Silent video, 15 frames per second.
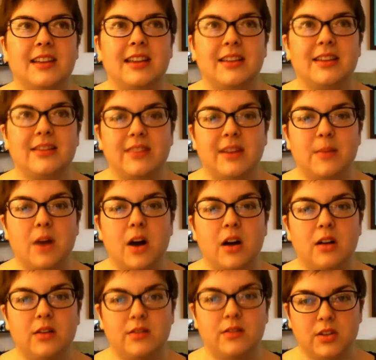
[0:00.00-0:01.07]
give them
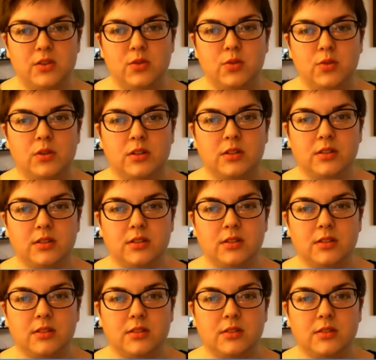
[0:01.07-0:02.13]
all of the
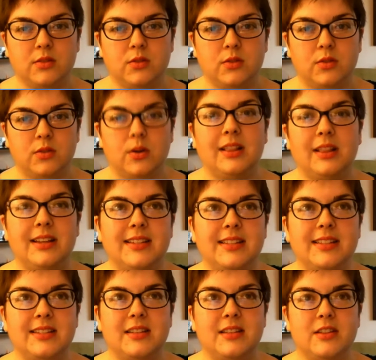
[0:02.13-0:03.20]
tools, or at
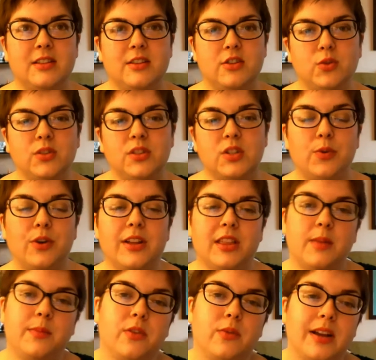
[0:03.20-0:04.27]
least the tools to
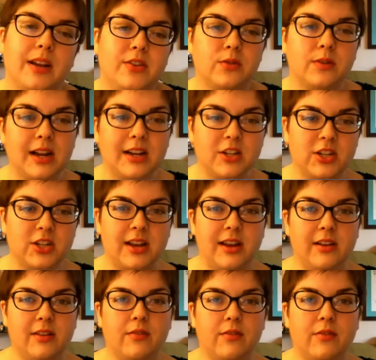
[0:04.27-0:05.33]
point them in the right
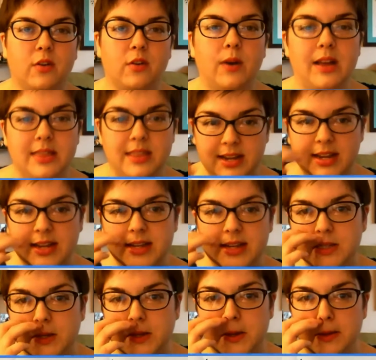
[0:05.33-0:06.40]
direction for what they
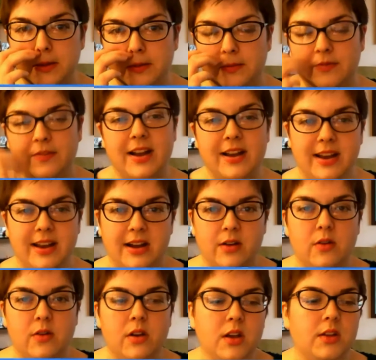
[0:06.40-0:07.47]
need to find
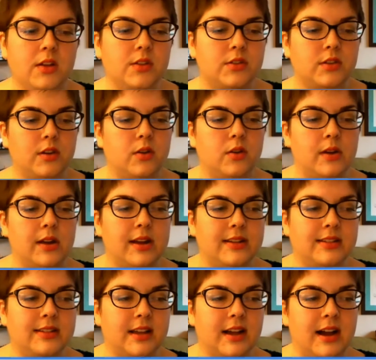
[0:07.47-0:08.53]
out. So
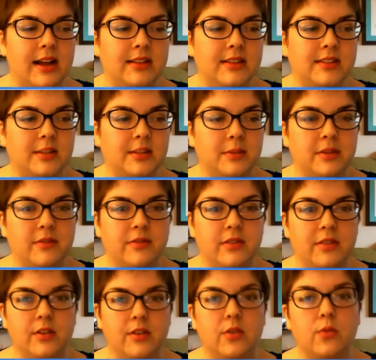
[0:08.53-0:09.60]
it's got some of
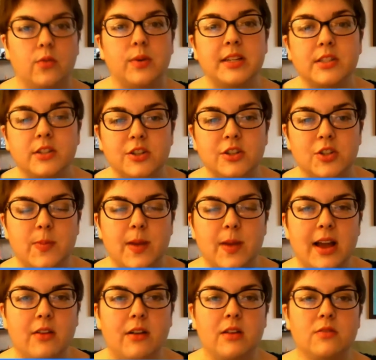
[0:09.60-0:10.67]
the research
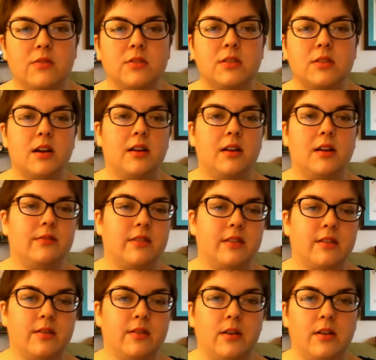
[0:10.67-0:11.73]
background of
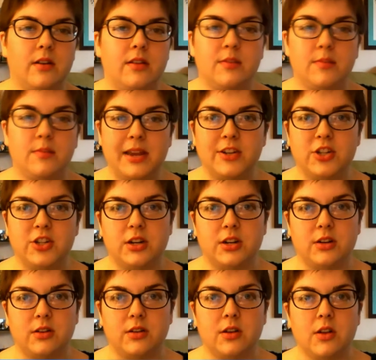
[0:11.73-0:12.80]
the
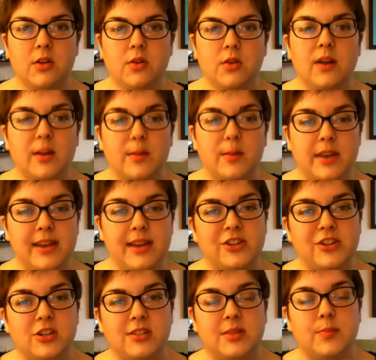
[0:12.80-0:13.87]
major
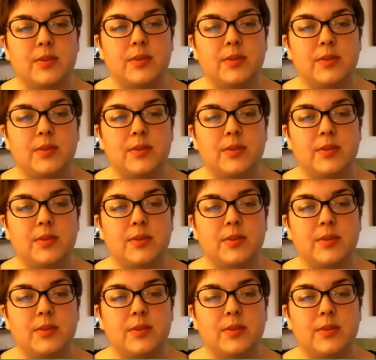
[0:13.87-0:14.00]
recommendations and